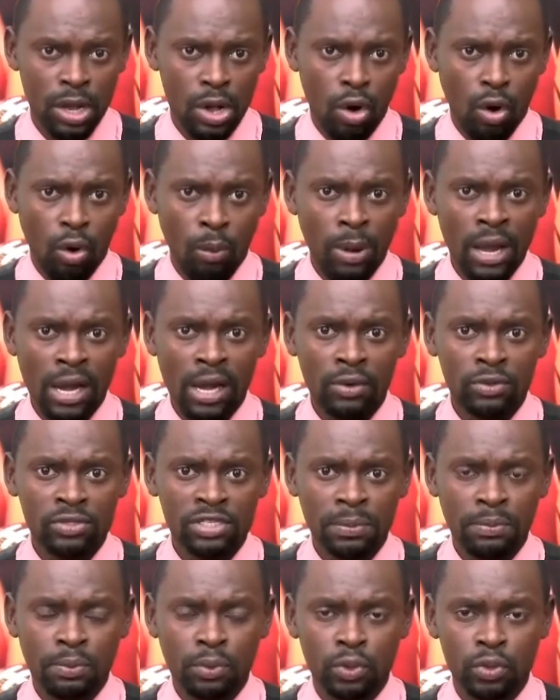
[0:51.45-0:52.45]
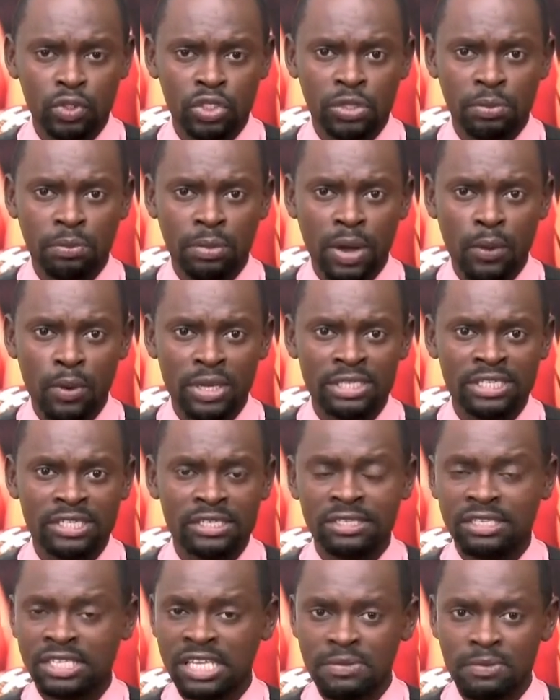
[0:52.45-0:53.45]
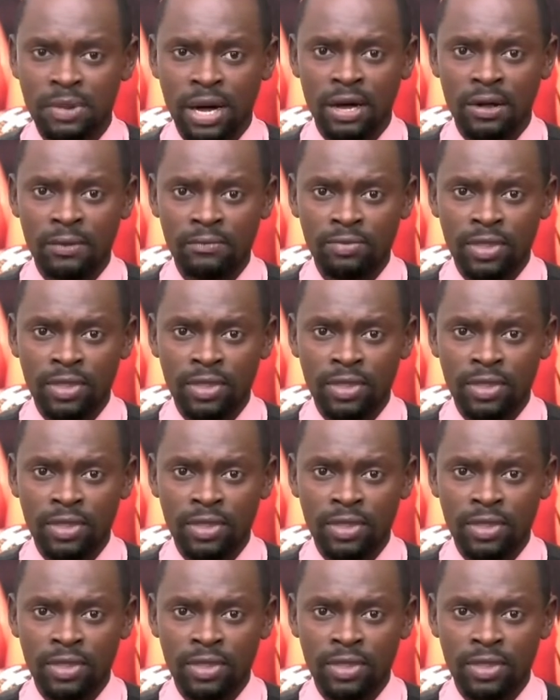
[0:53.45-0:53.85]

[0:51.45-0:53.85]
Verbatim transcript: Omala was approached by Western Steamer